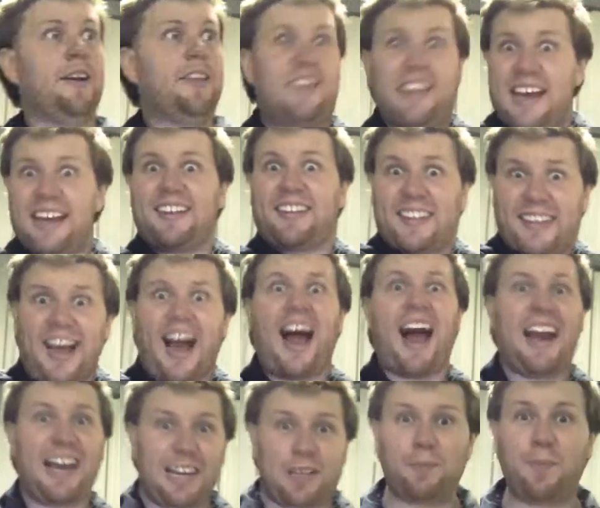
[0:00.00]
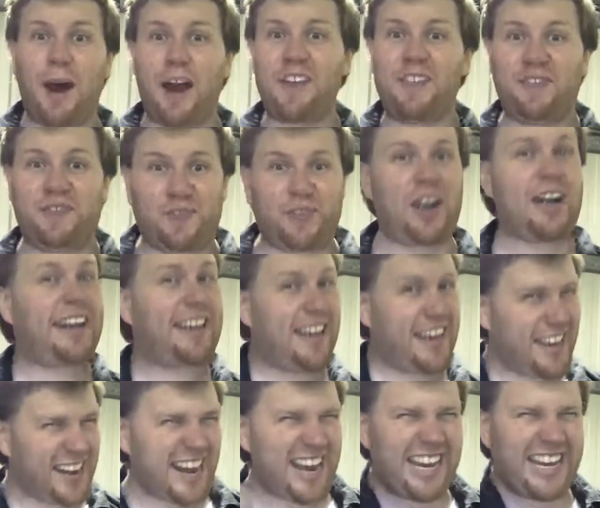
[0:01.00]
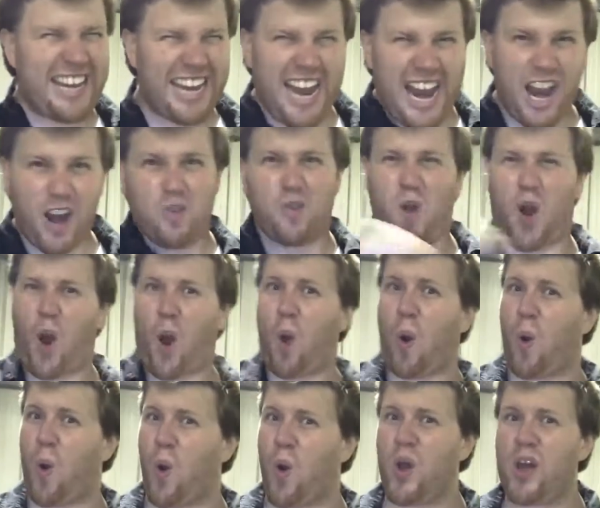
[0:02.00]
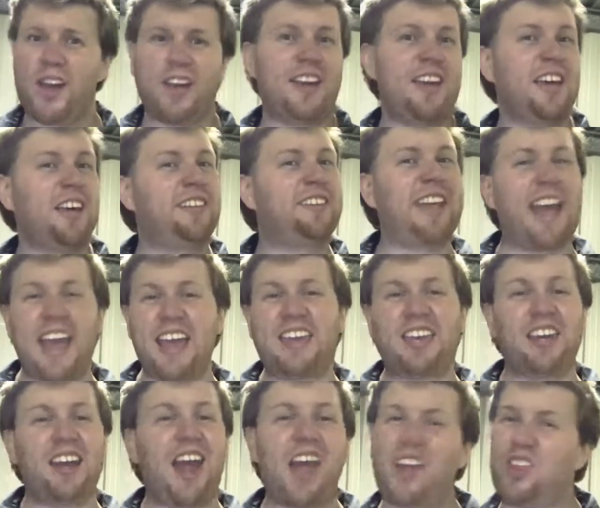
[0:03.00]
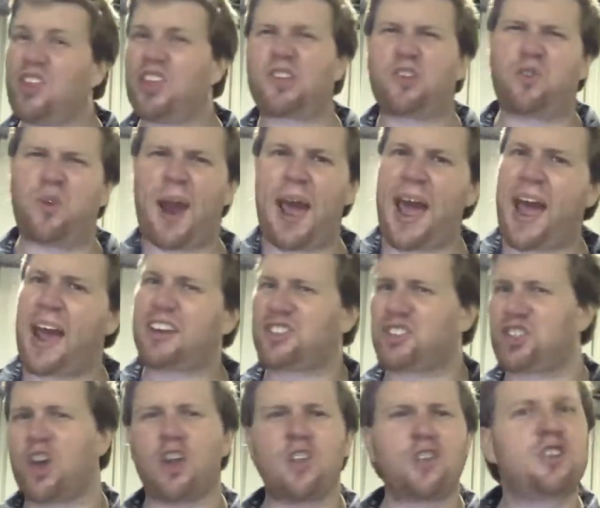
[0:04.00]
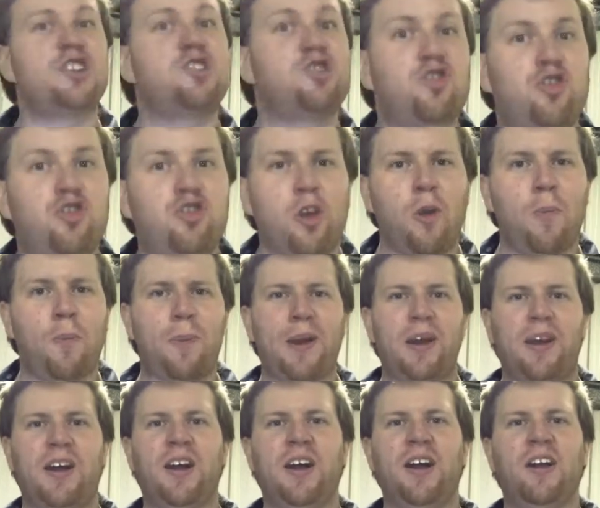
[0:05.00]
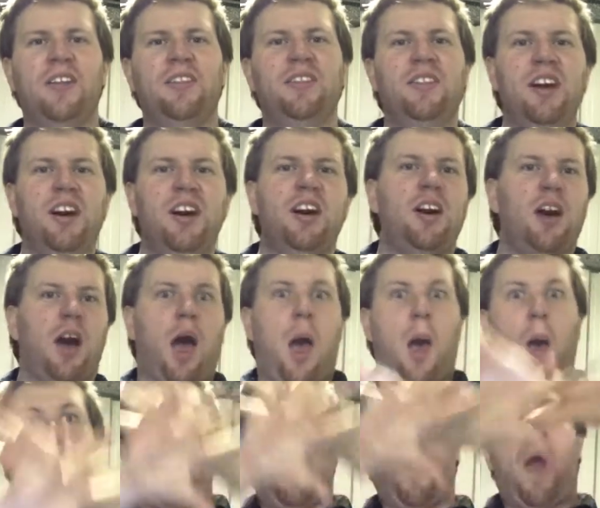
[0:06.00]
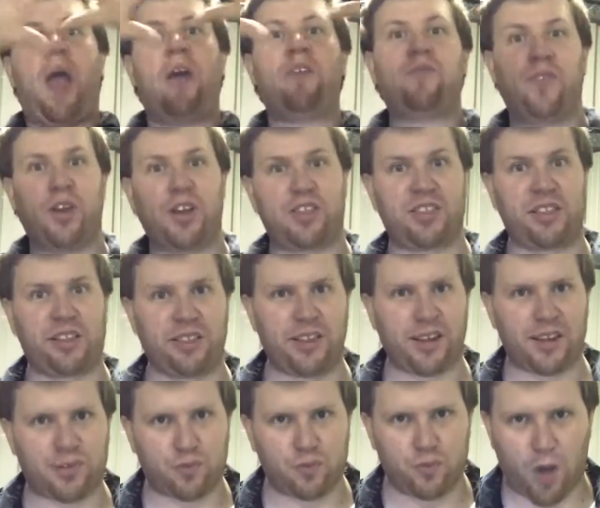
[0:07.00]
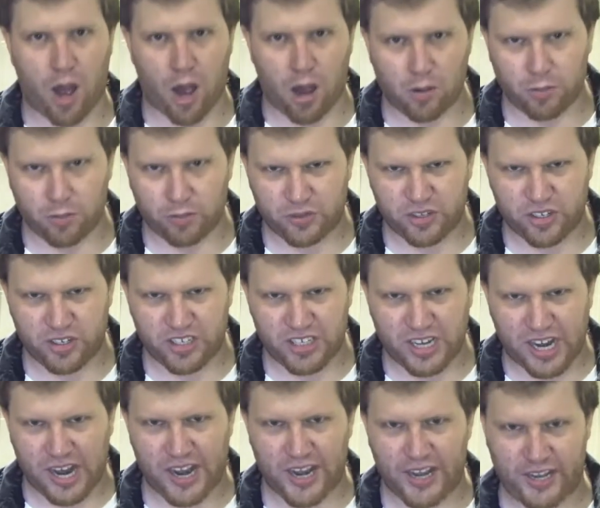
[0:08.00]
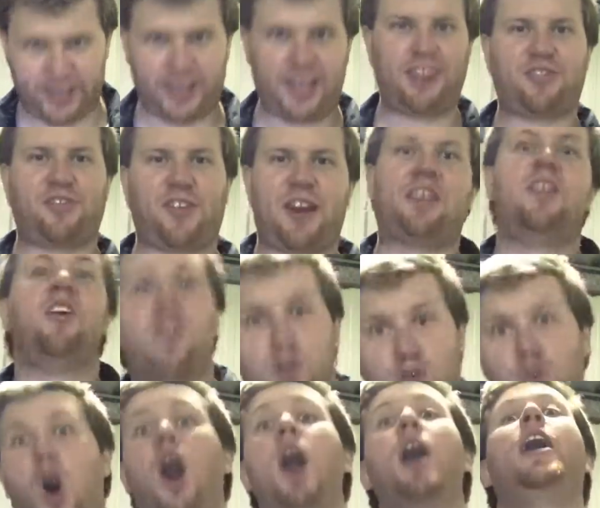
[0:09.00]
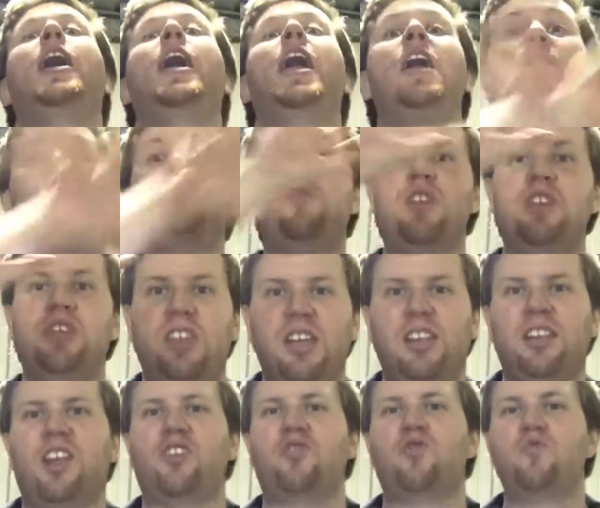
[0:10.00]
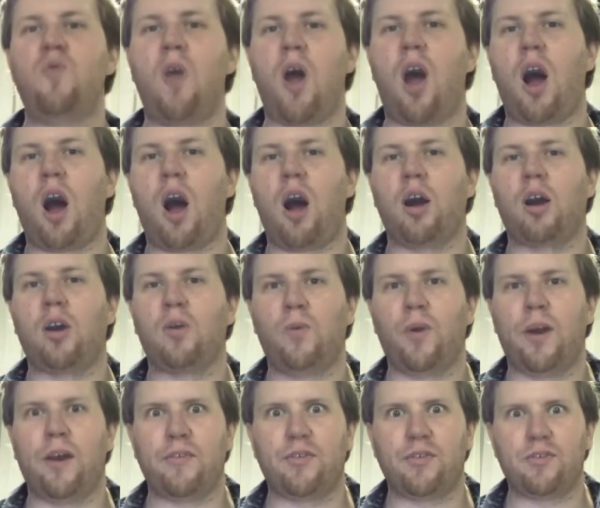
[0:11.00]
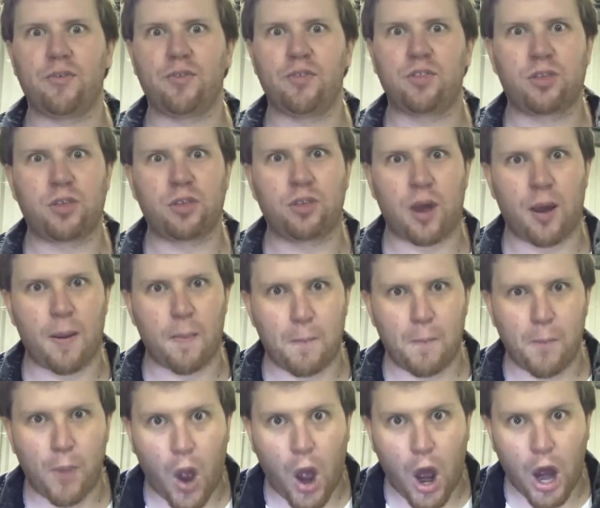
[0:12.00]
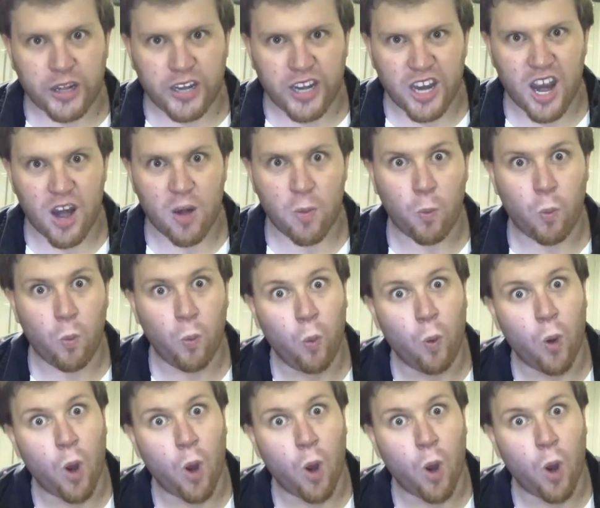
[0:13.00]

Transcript: This guy is my freaking hero! Taking out the trash, the stupid, the everything that's wrong with society. That's right, the everything that's wrong with the modern